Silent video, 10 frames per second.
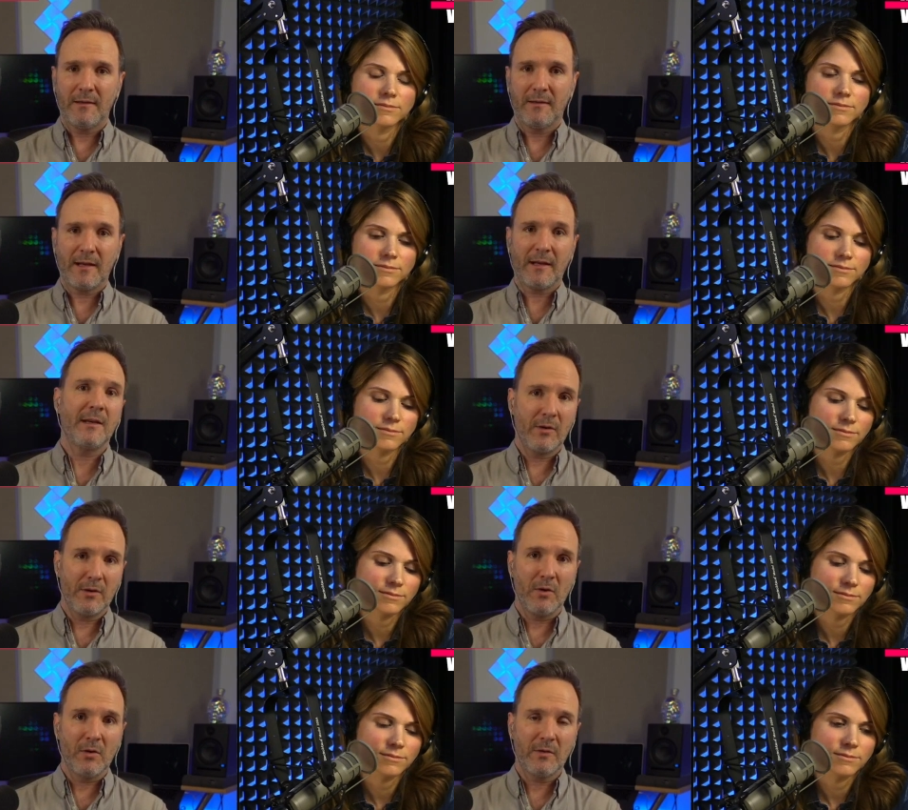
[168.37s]
Speaker 1: the
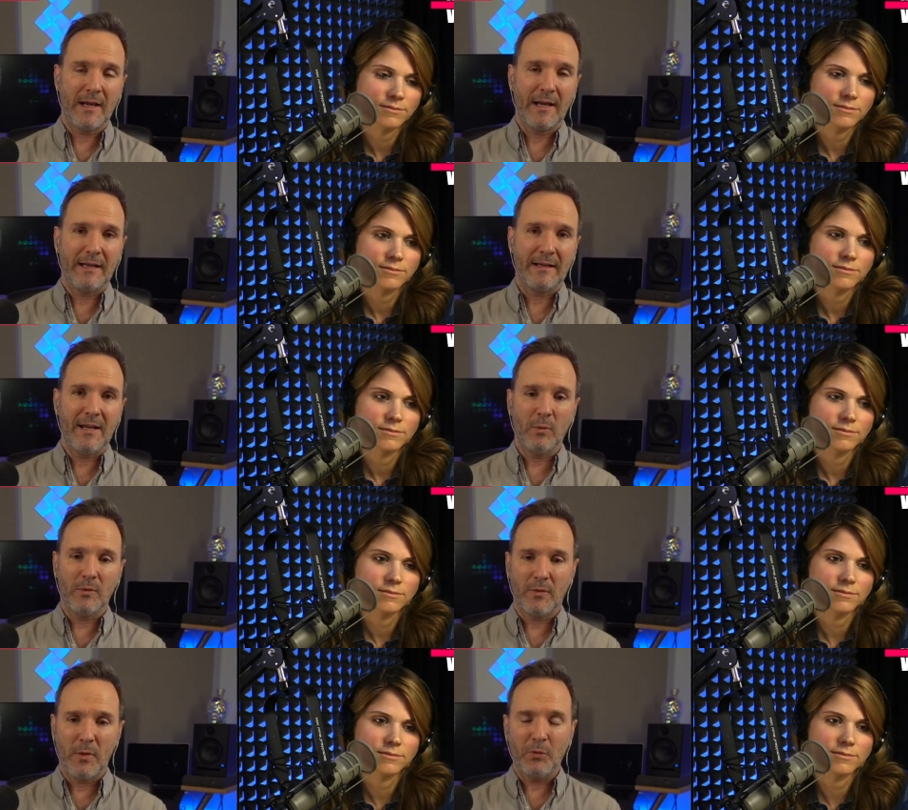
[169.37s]
secondary nurse, and it
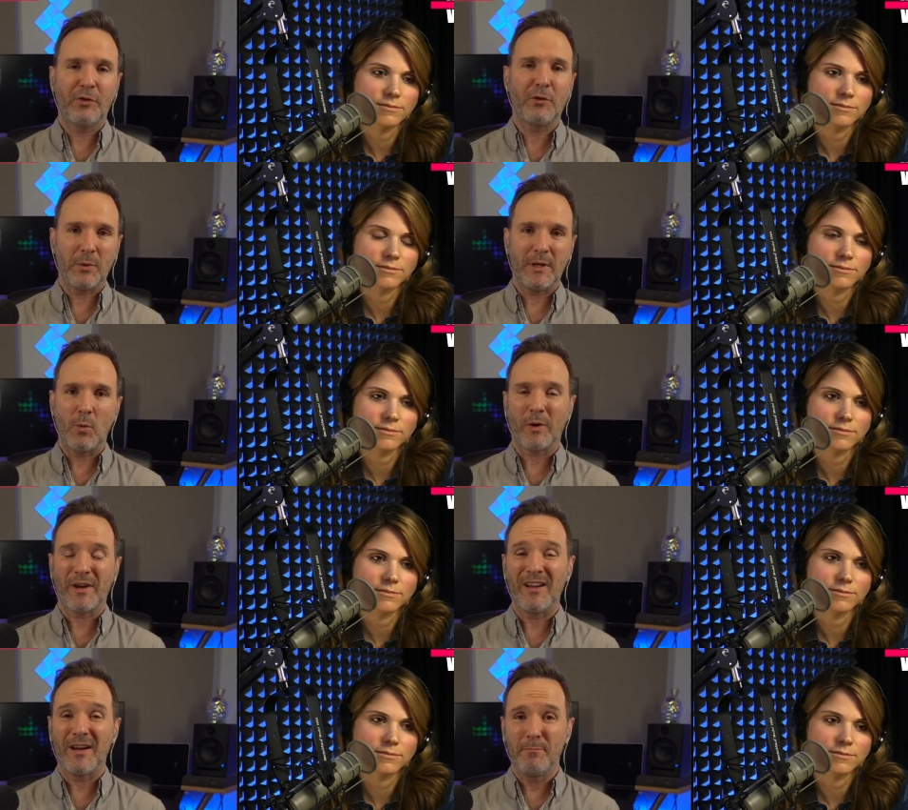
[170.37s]
was those three
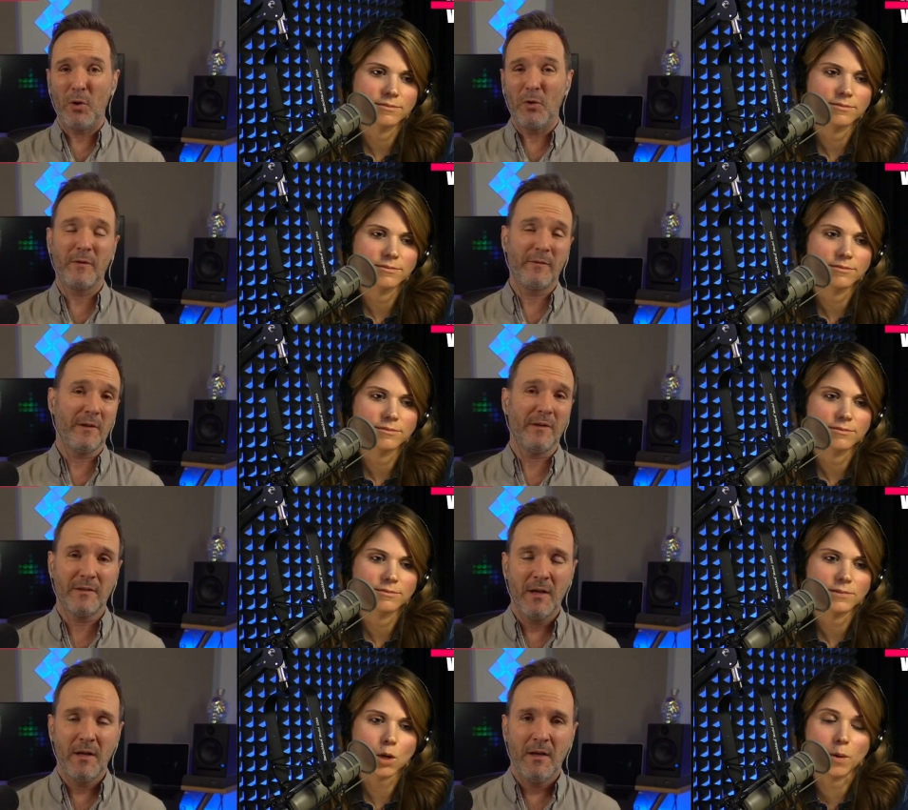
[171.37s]
working on both of us
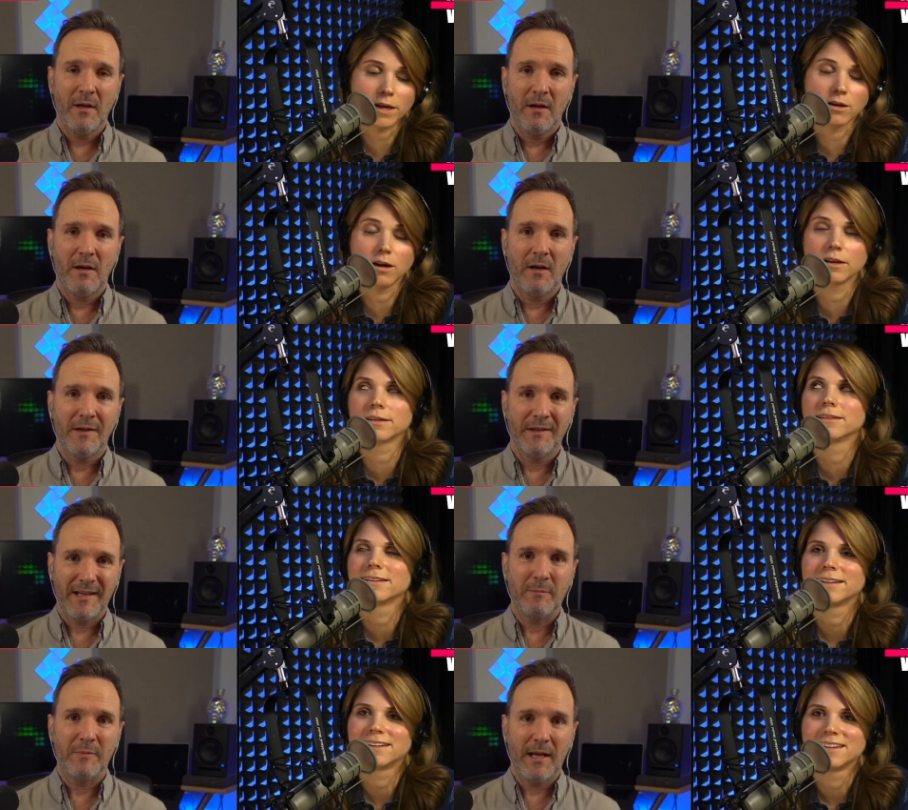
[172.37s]
on the
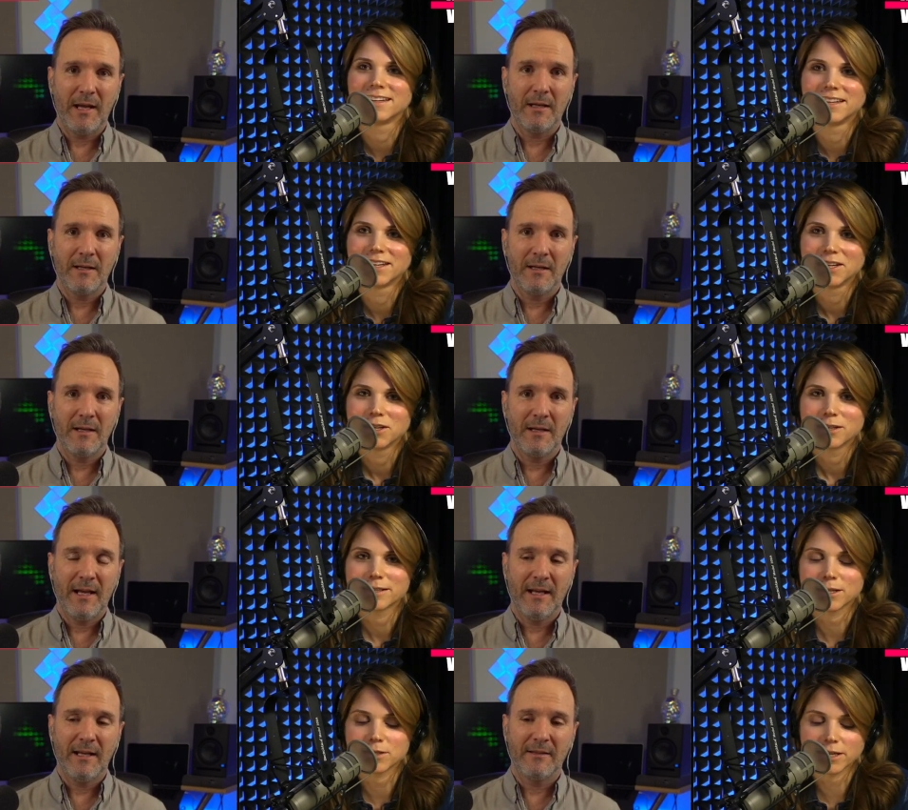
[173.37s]
same day.
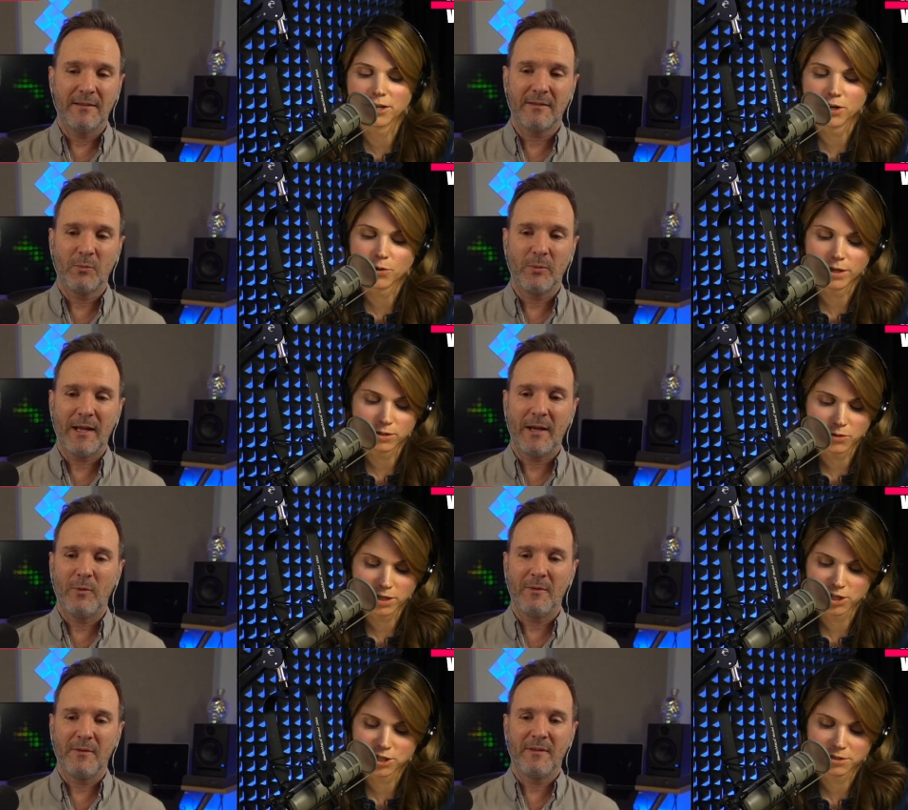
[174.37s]
Speaker 2: Sounds like a great
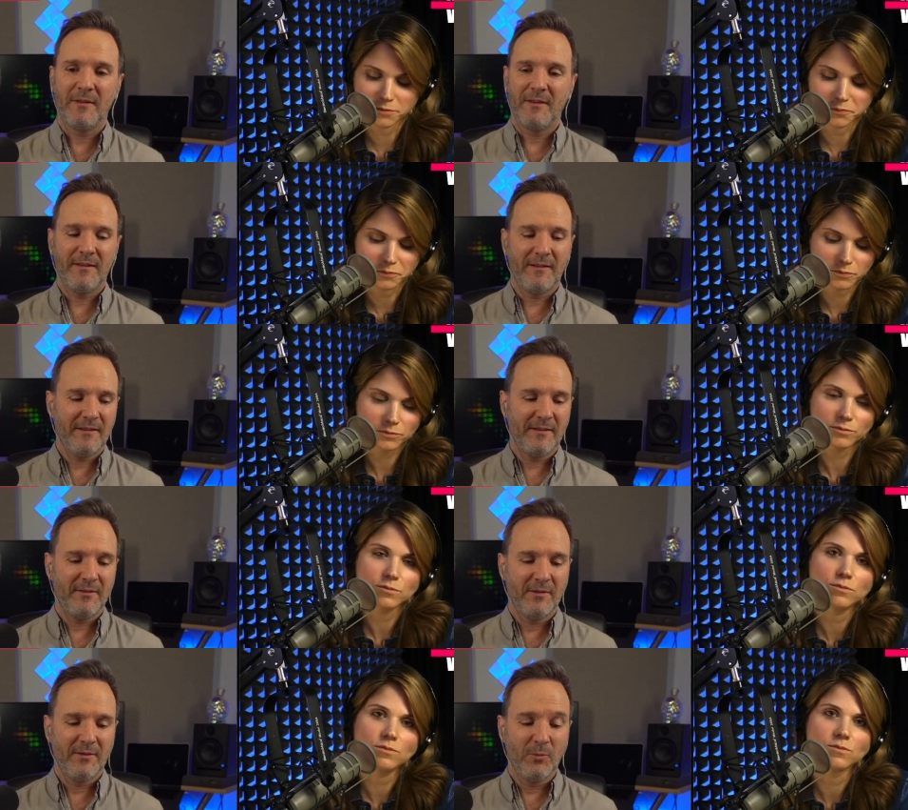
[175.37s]
location.
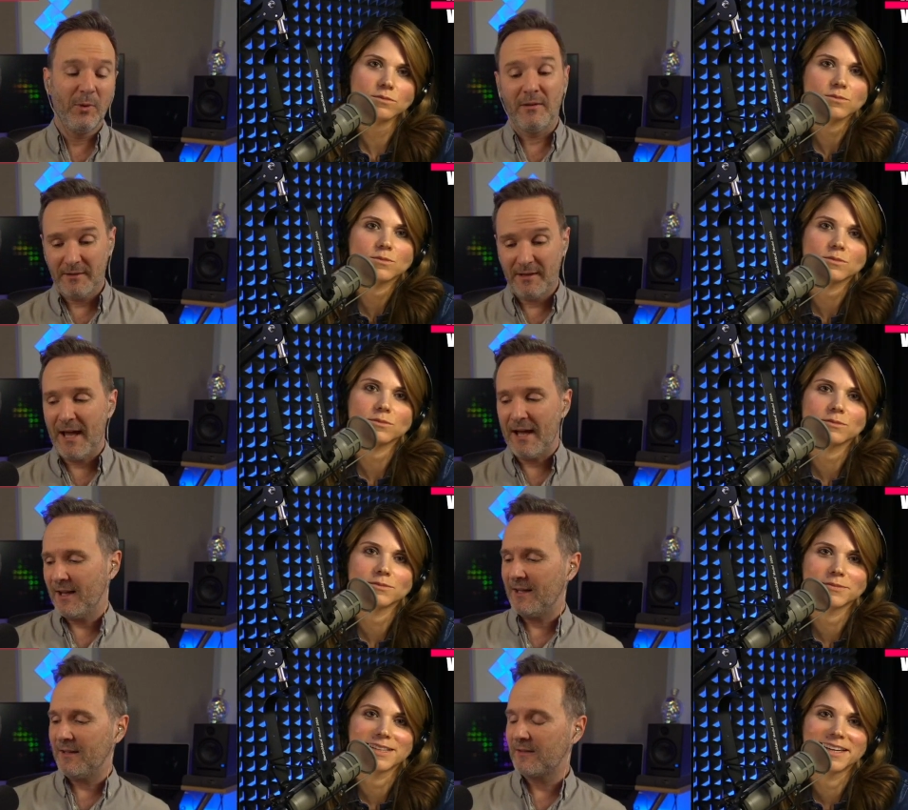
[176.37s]
Speaker 1: Well, yeah,
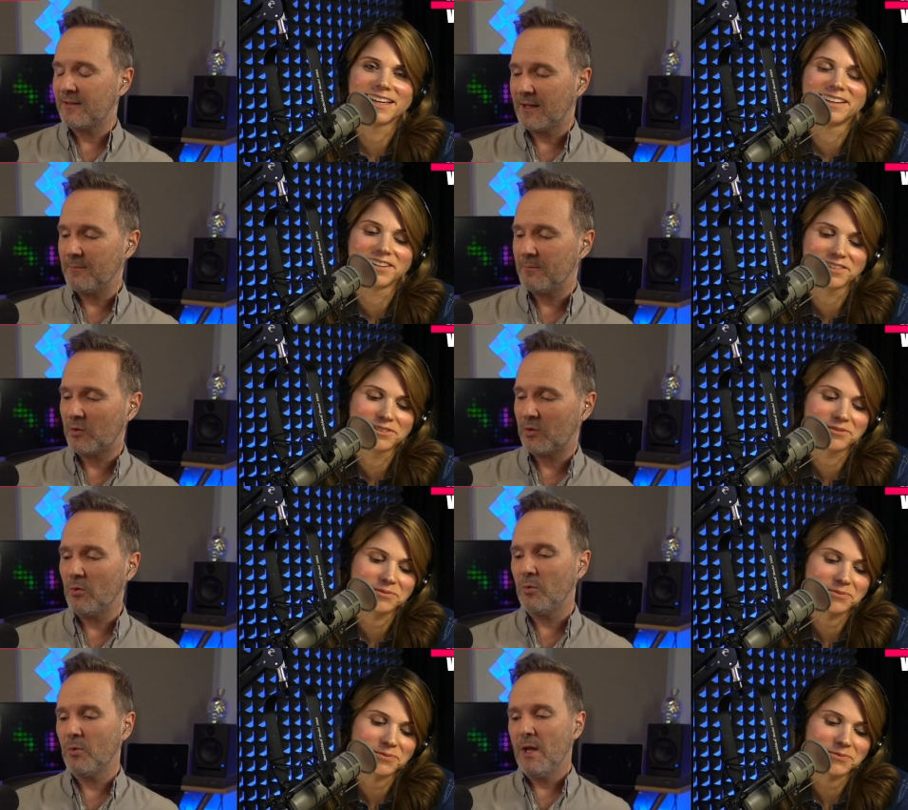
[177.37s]
and
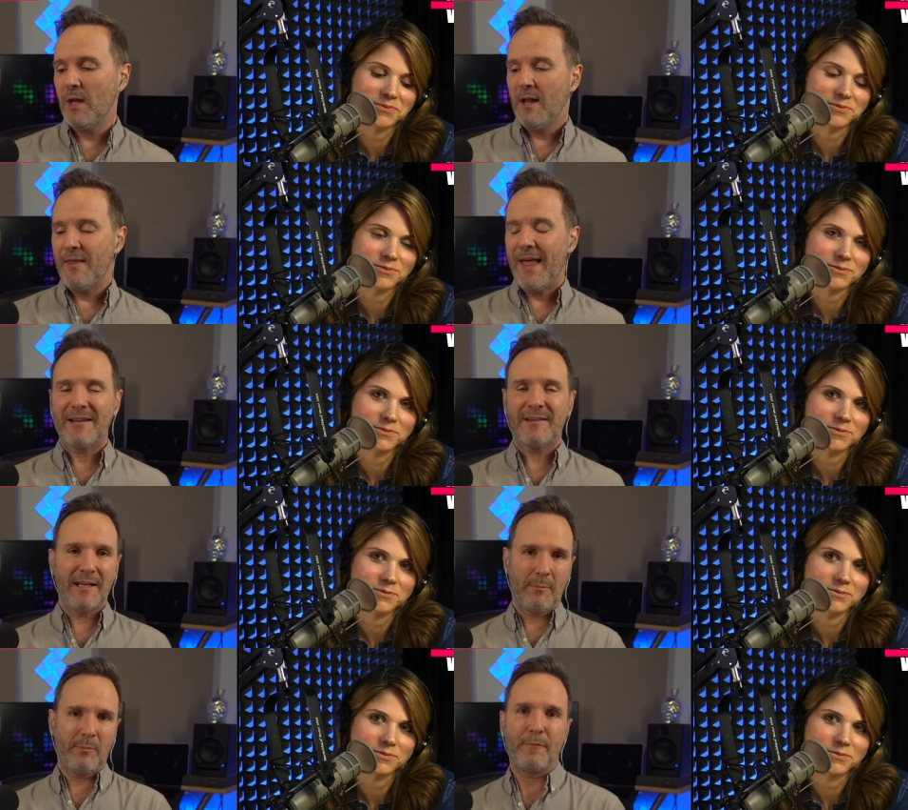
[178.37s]
so that
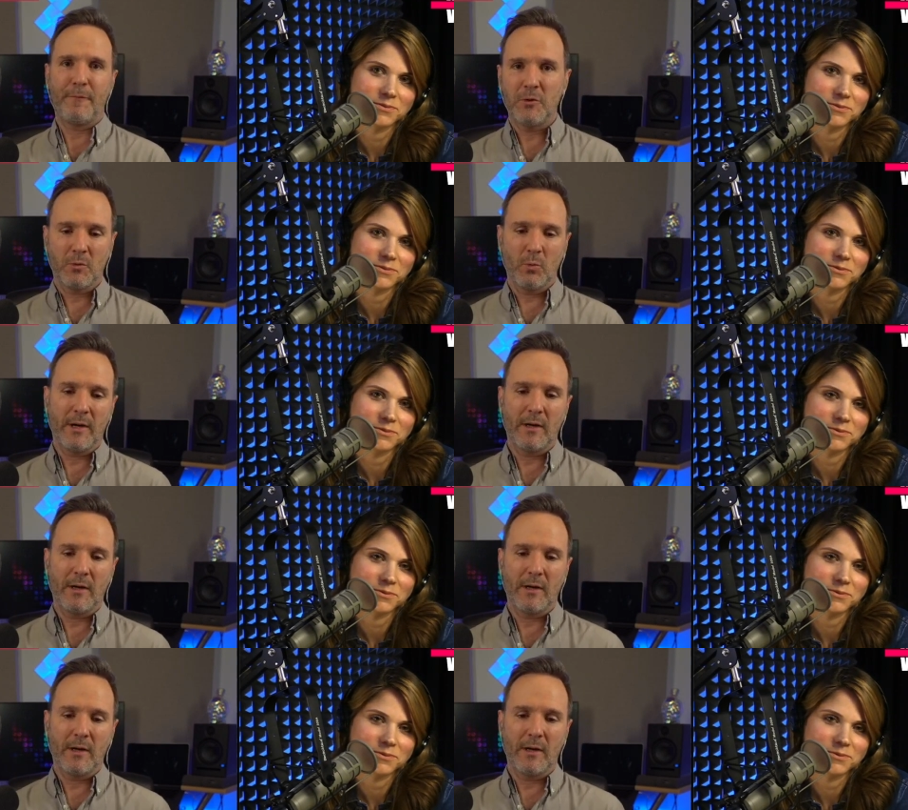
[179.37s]
set up the future